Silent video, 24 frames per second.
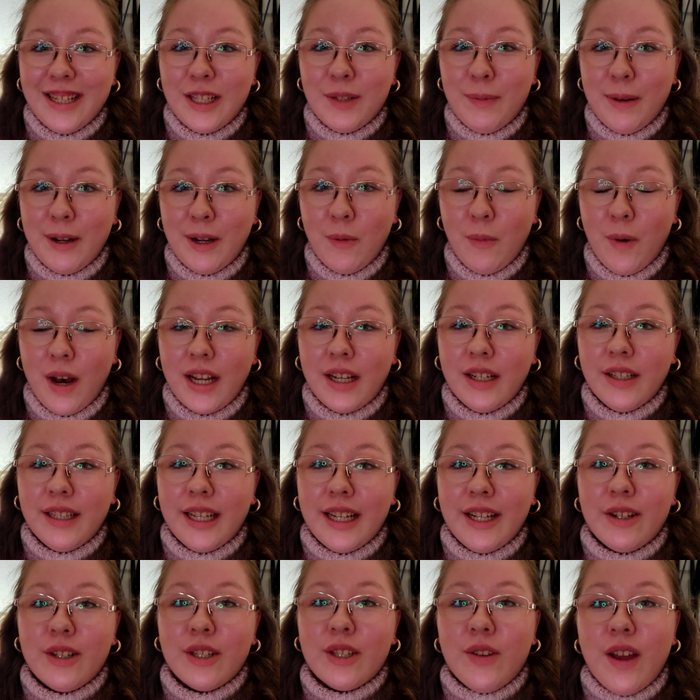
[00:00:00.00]
has been a while
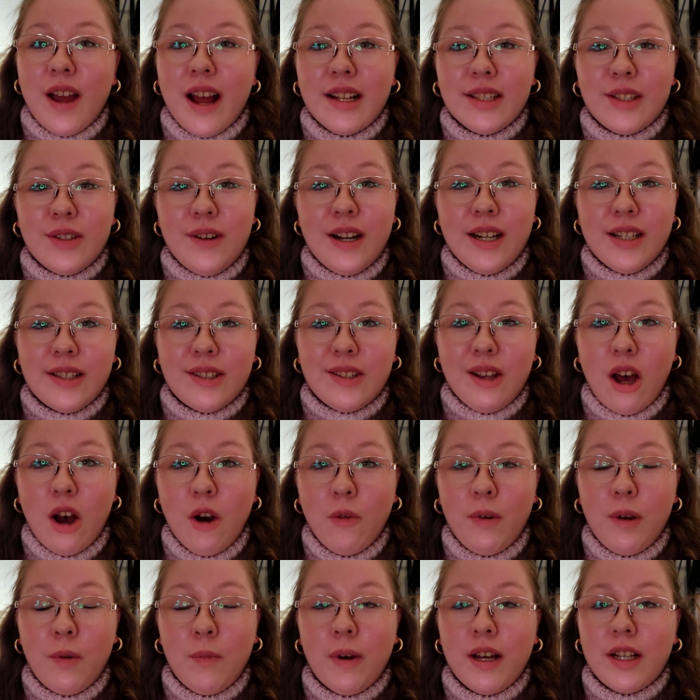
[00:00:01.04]
later, so as you guys saw,
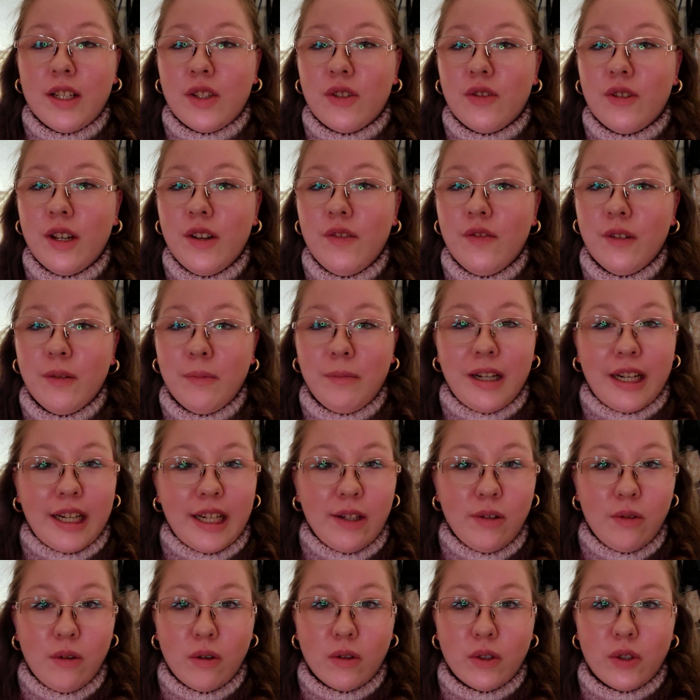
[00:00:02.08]
we went straight from
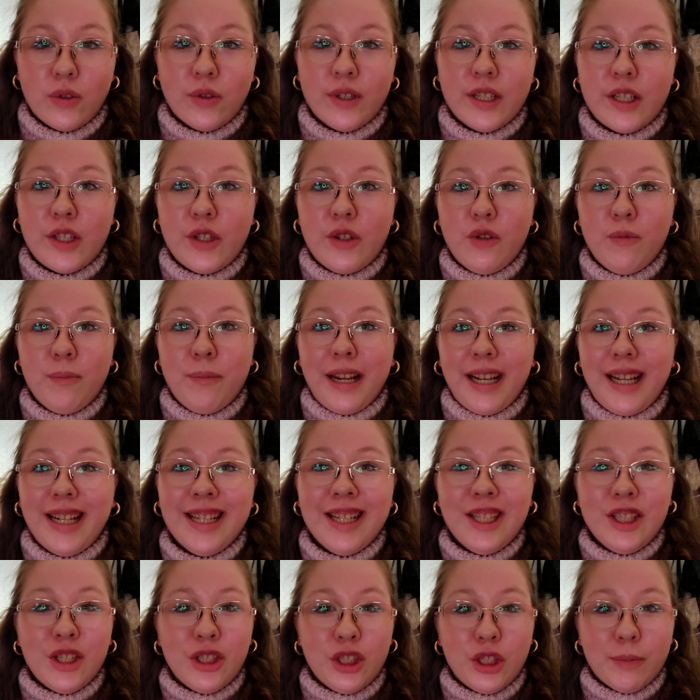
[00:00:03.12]
getting groceries to making
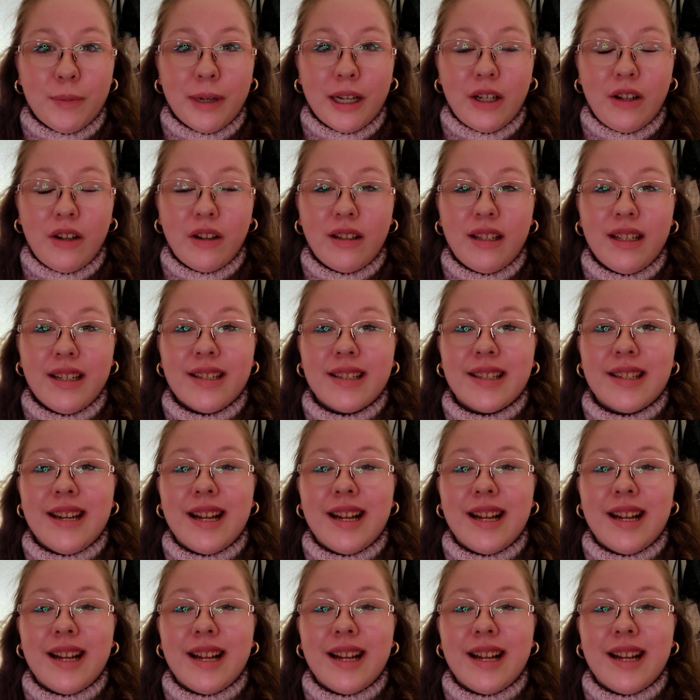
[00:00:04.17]
the gingerbread cookies,